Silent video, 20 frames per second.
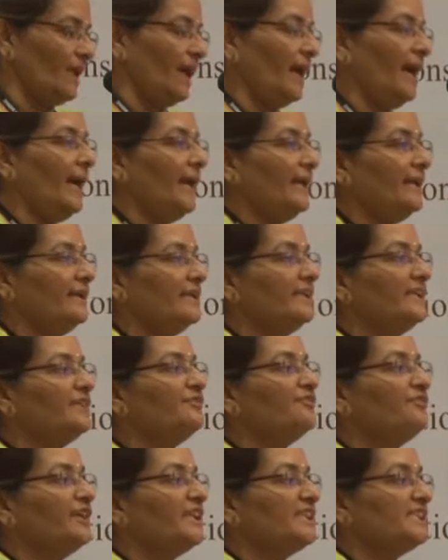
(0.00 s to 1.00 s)
And in
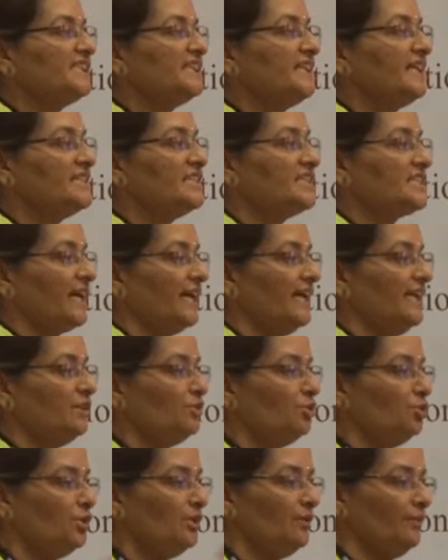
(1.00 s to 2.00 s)
infancy and
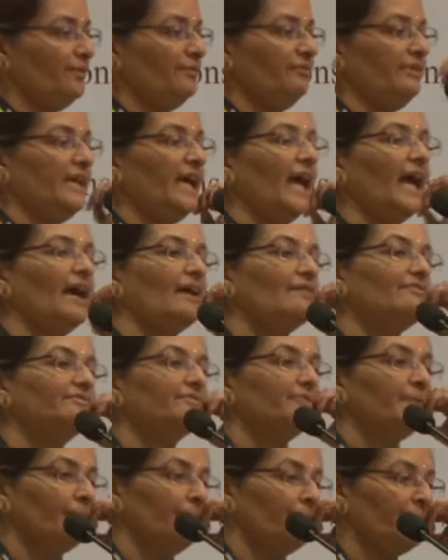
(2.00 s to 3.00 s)
childhood, we have